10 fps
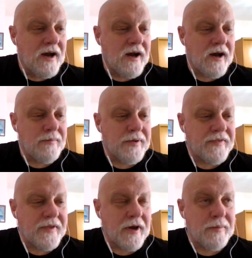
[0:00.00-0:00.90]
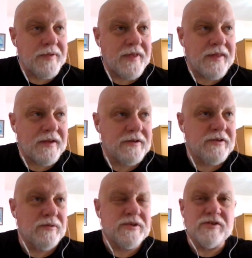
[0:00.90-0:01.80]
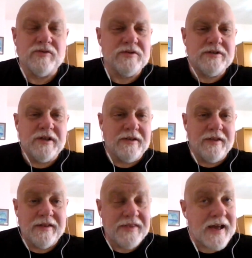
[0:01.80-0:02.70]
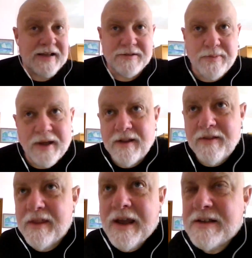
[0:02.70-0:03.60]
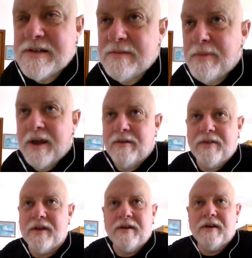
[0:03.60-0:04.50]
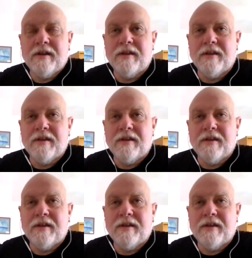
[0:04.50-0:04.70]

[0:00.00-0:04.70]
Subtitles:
I'll put that in there too, which is, that's better than